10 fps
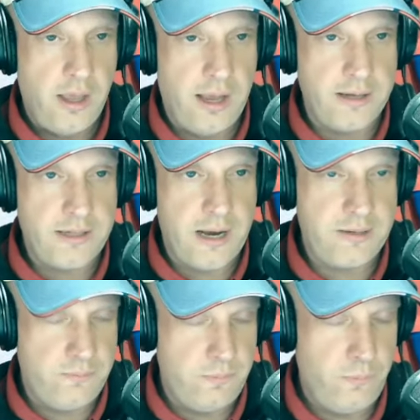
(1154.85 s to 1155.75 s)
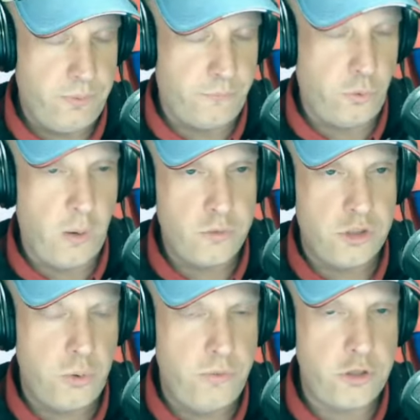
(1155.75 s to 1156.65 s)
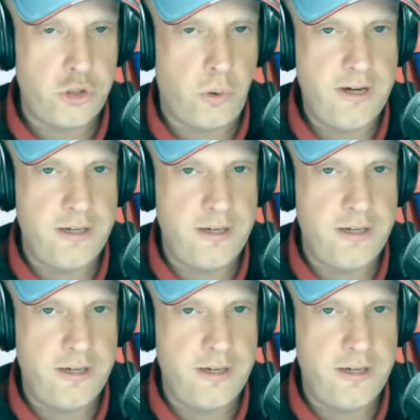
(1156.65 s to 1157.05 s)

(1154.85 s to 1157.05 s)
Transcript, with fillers: Uh, I before I was doing the show,